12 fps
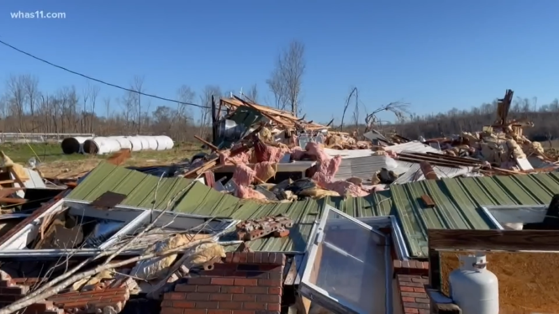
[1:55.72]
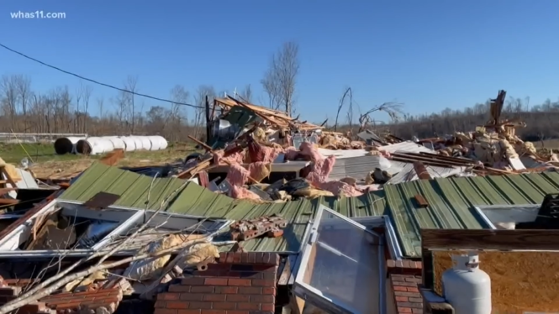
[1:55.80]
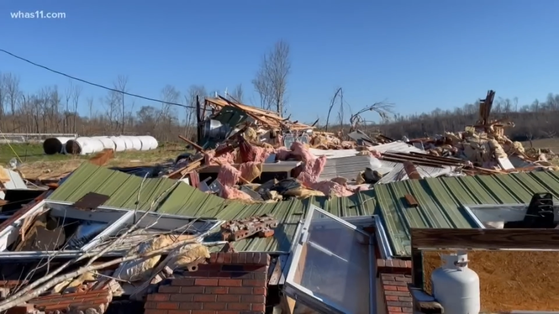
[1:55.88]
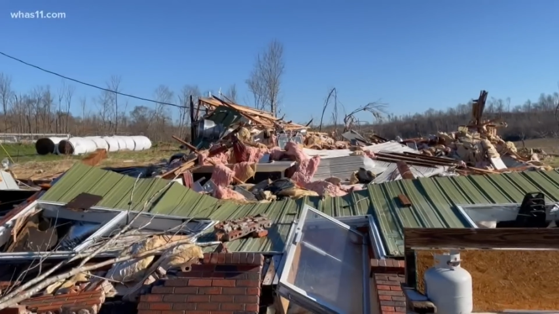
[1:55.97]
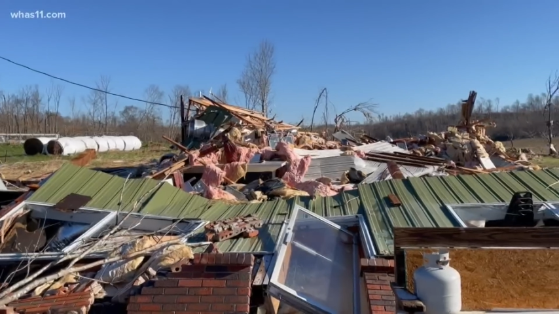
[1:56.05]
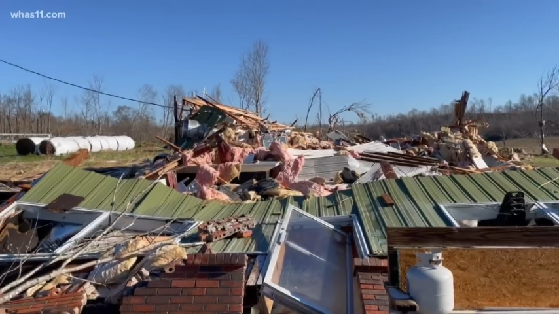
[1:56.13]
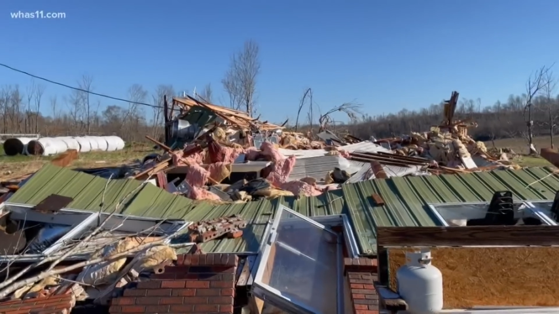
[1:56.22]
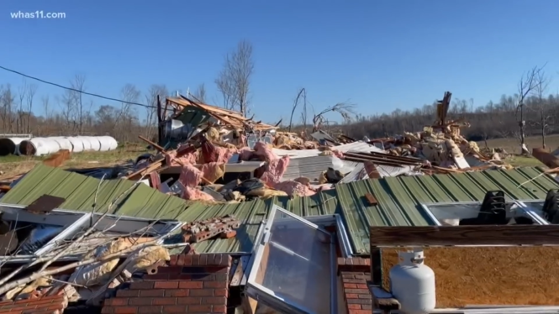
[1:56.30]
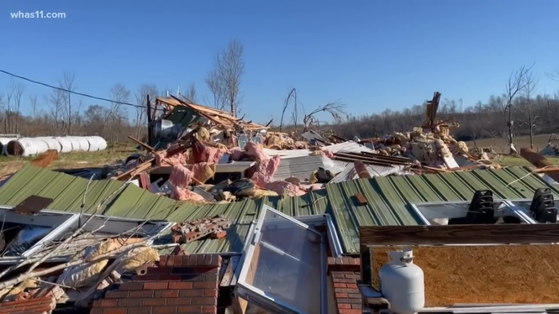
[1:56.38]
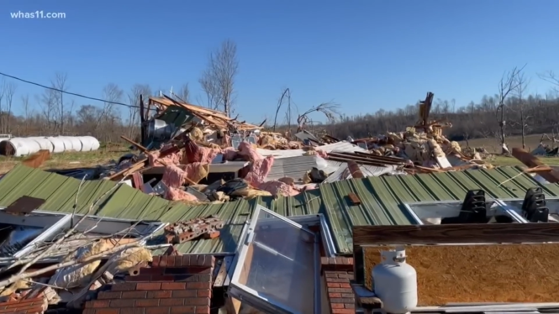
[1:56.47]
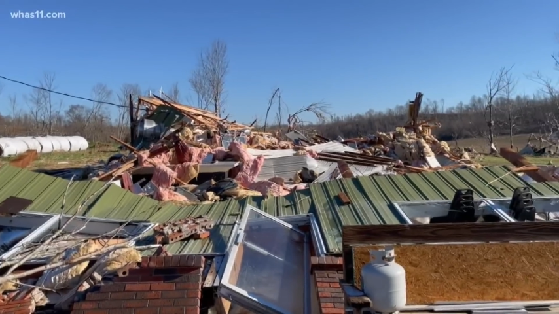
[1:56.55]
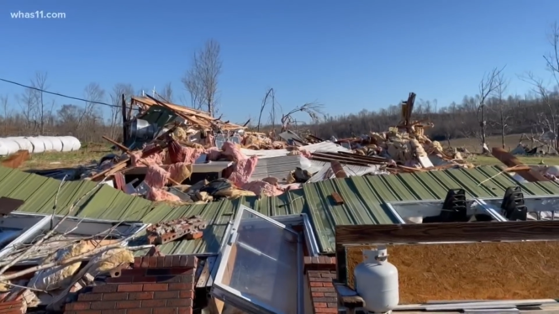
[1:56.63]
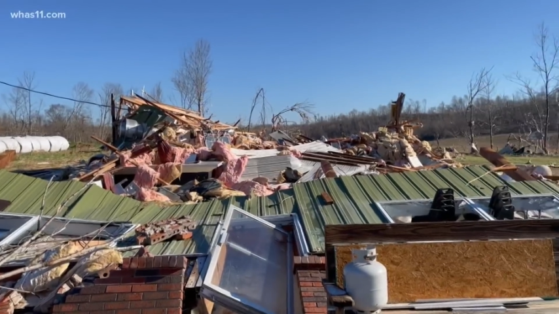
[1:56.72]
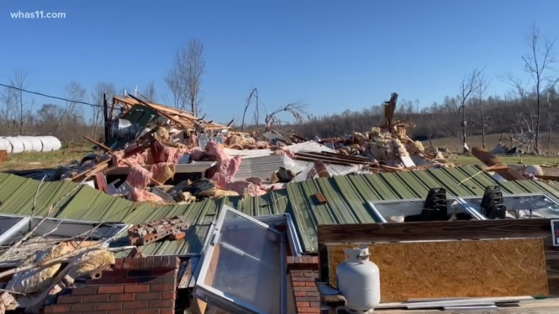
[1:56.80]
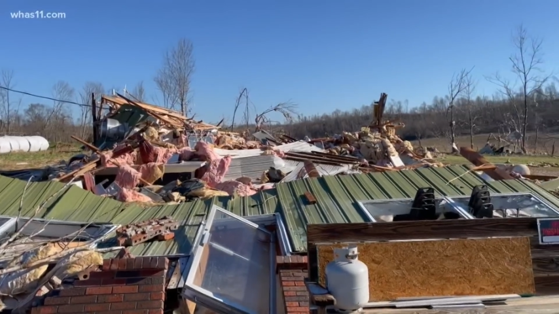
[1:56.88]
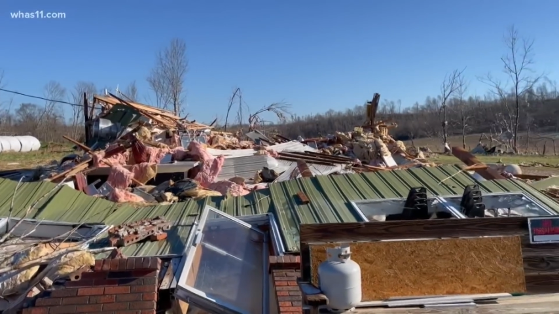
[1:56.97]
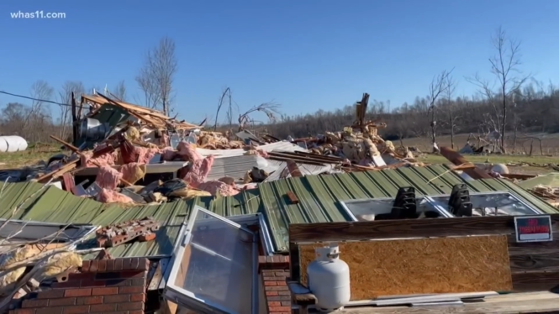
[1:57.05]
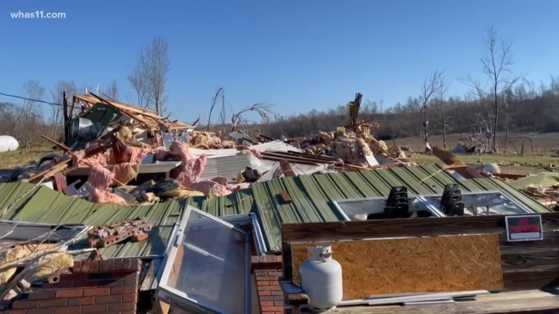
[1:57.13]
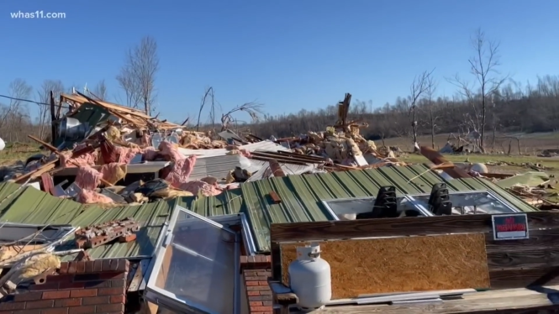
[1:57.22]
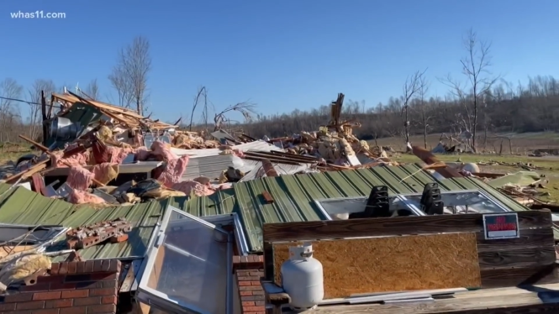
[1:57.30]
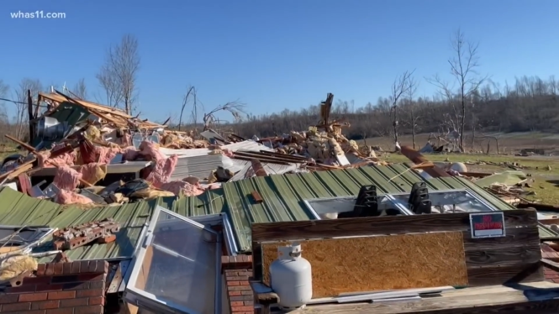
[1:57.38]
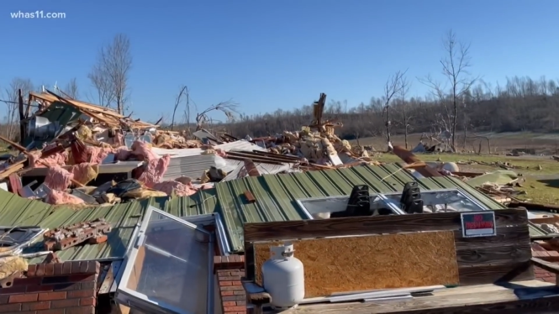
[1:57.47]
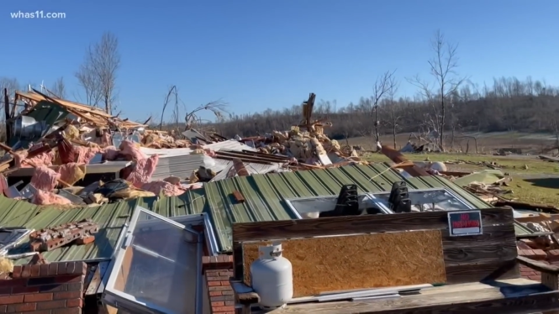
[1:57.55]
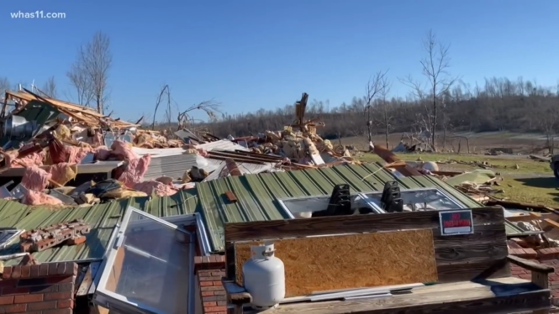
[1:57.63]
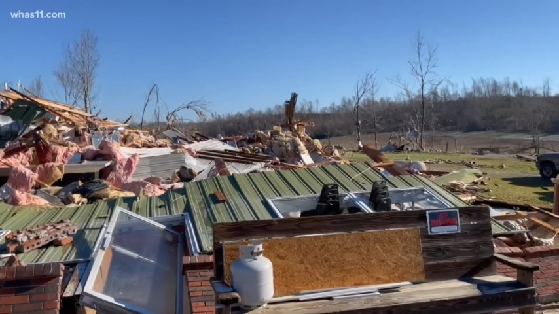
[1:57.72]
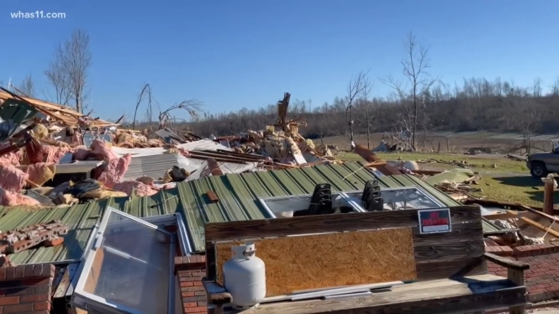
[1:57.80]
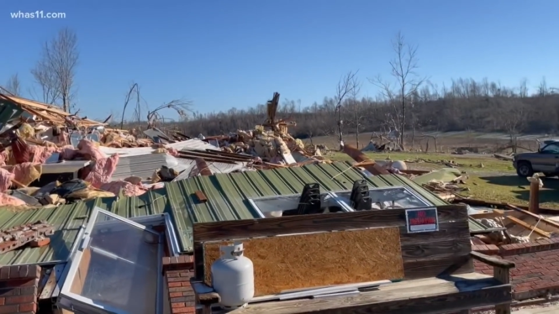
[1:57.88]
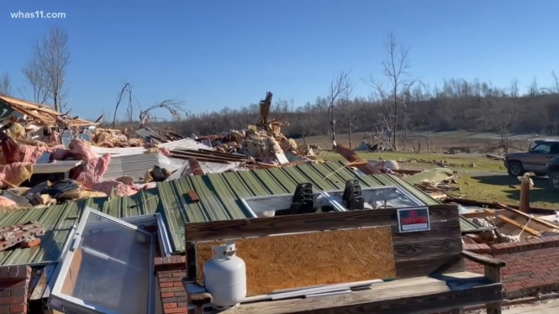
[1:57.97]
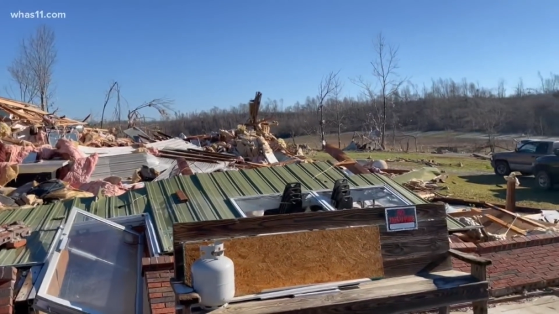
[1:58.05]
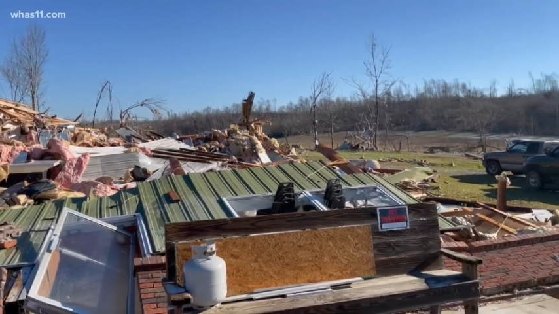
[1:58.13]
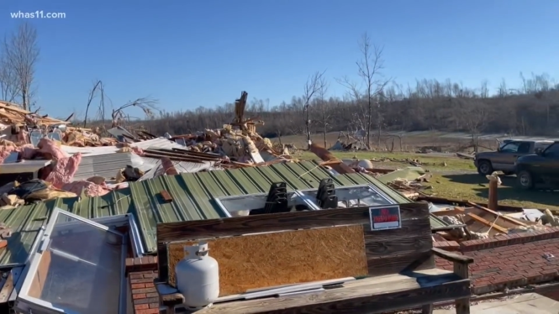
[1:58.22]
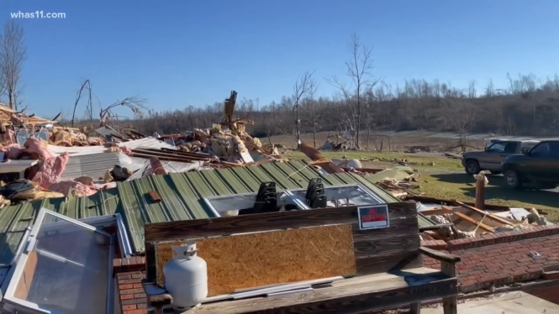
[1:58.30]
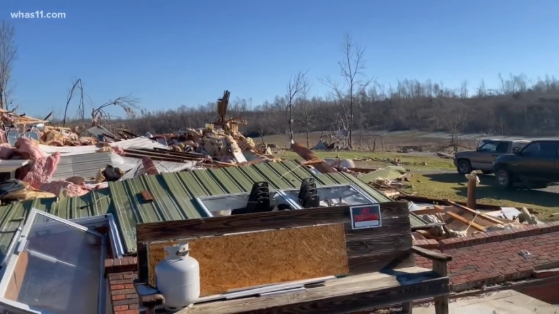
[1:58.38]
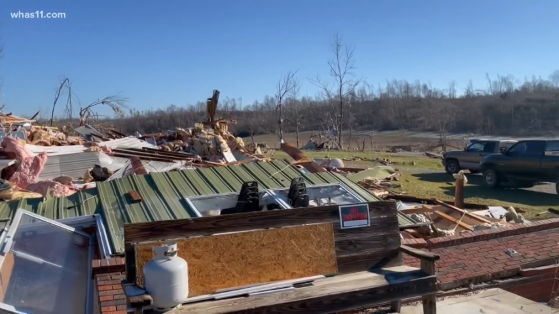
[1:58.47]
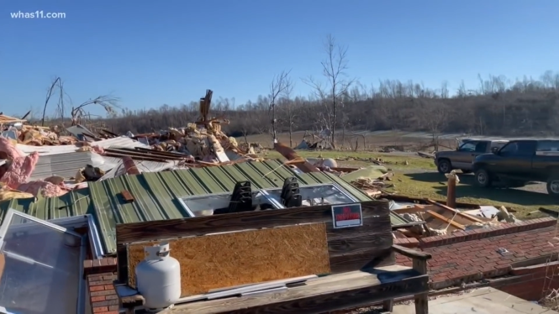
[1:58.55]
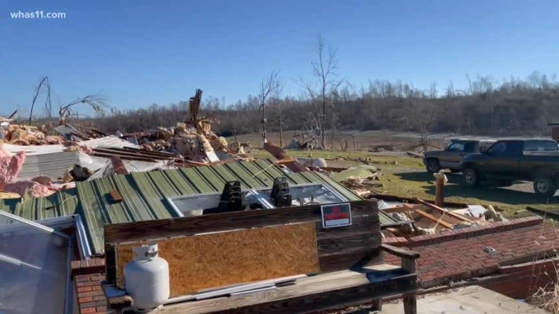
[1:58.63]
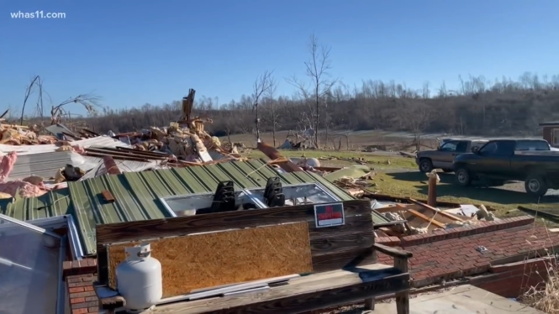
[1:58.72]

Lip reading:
(no speaker visible)